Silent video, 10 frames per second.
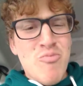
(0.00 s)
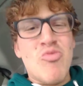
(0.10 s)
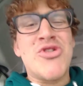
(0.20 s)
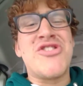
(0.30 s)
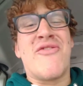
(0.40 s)

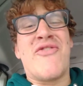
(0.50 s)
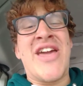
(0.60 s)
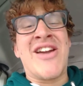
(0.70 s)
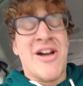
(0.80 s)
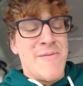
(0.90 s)
with your
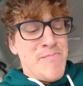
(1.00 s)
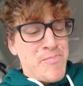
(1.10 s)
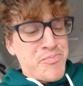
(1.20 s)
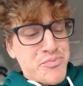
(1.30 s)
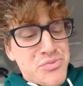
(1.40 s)
finger.
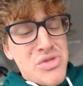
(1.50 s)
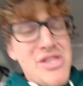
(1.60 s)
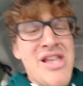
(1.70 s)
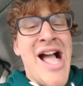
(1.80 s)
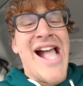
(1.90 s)

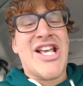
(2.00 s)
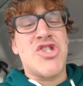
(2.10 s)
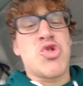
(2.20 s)
I could